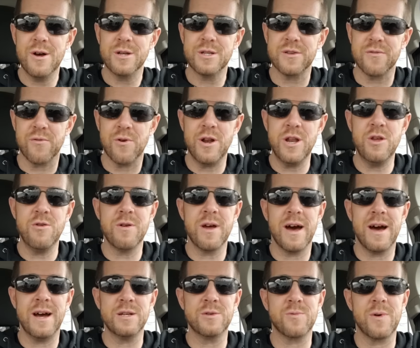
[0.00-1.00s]
So for any of you
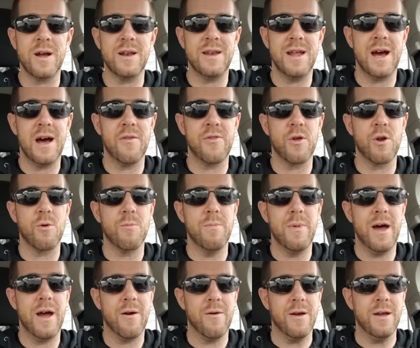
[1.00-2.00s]
guys right now that are
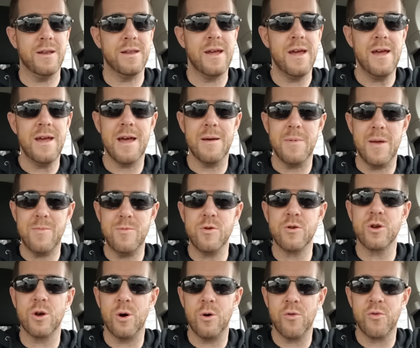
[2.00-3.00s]
married, and maybe
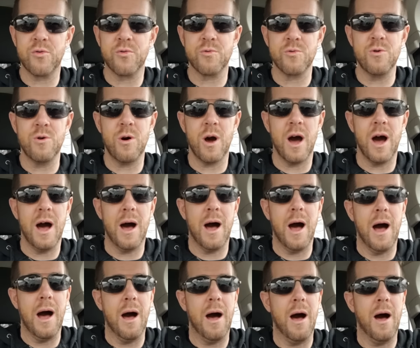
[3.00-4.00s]
you're going through
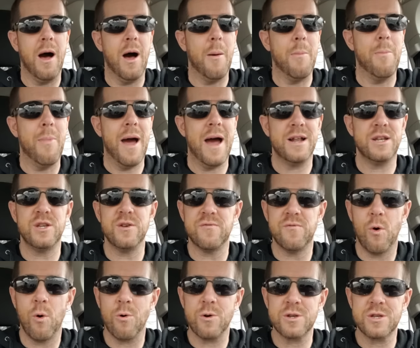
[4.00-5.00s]
a bad
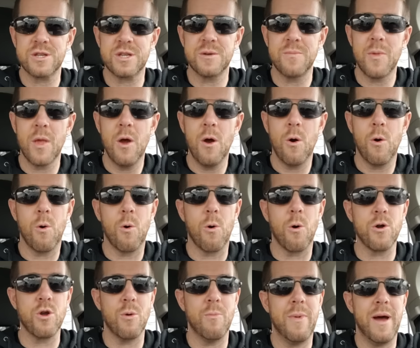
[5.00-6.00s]
divorce,
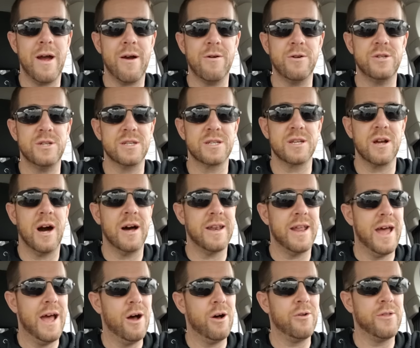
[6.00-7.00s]
or your marriage has gone
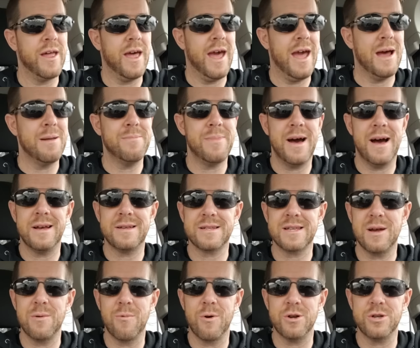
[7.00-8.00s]
to hell in a
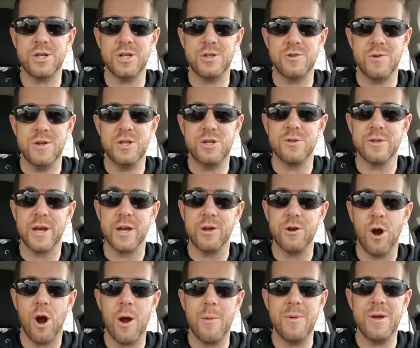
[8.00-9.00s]
handbasket where she treats you like
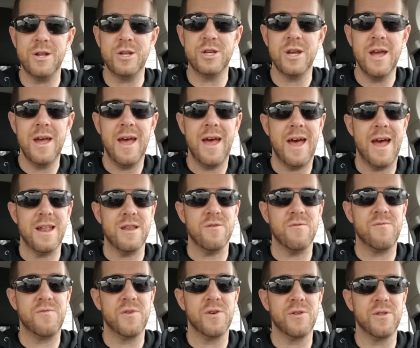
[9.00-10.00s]
garbage, and
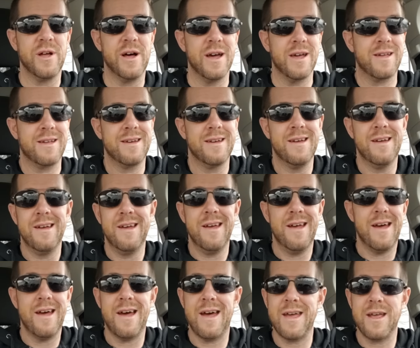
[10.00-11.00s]
you feel like,
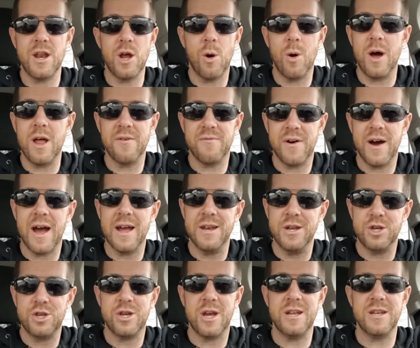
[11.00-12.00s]
hey, you know what, if I
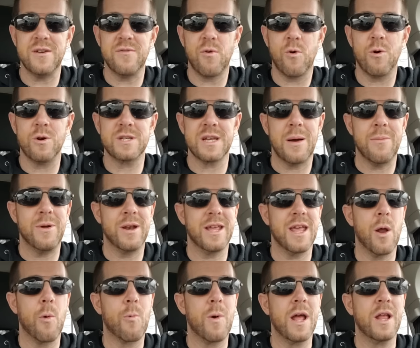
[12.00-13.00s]
initiate a divorce, I'm going to
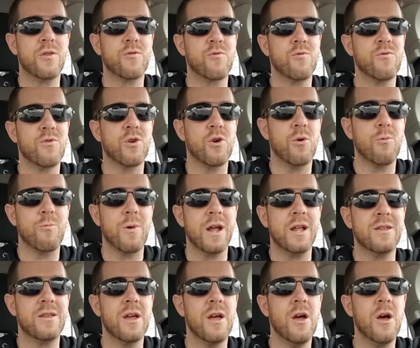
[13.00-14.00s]
get raked
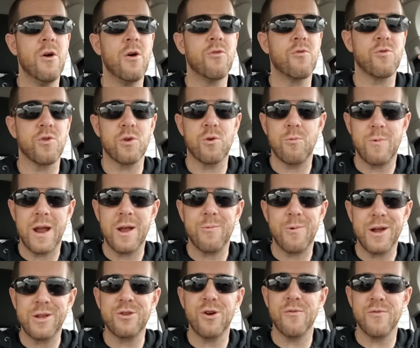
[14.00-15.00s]

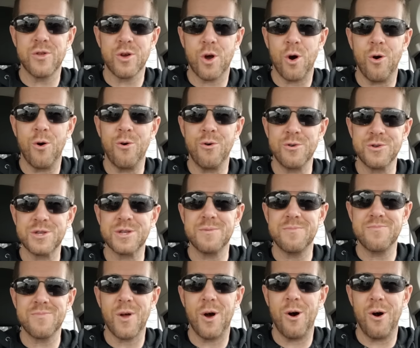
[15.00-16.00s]
over the coals,
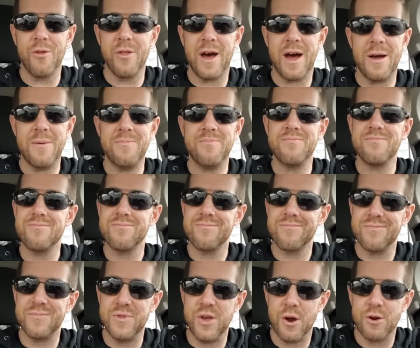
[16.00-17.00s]
all that,
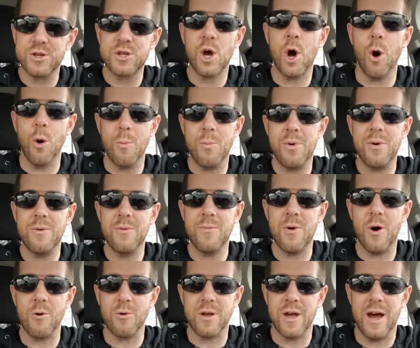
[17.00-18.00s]
there's hope,
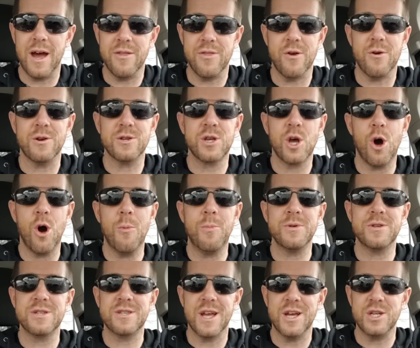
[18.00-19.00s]
okay? There is hope.
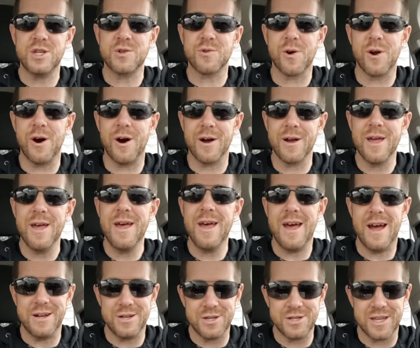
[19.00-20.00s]
Stay strong.
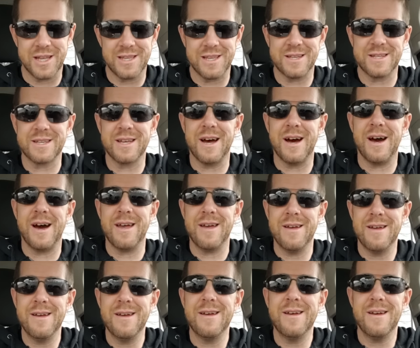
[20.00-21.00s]
And just like this guy,
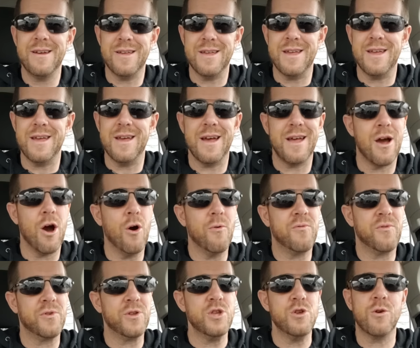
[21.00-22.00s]

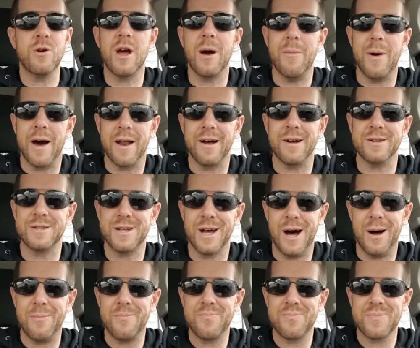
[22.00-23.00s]
hopefully you can come out on
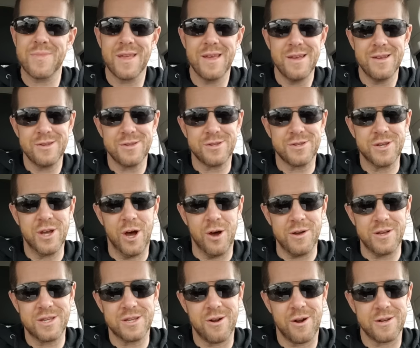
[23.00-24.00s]
top. So
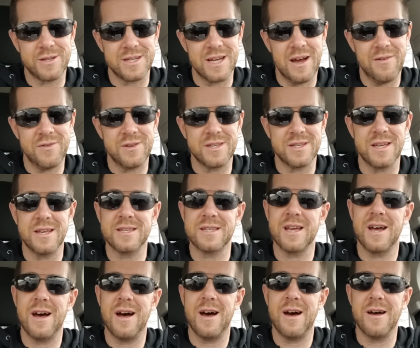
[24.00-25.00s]
he starts off, he says,
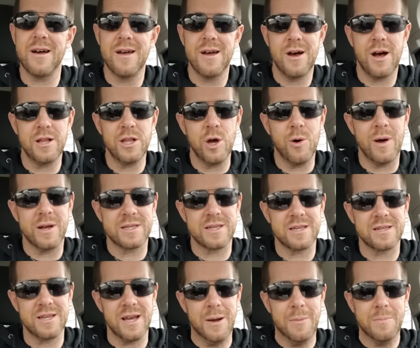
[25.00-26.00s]
hello,
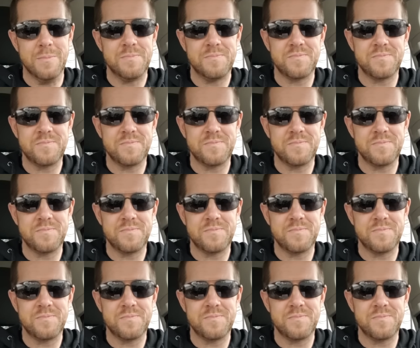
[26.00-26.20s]
SSM.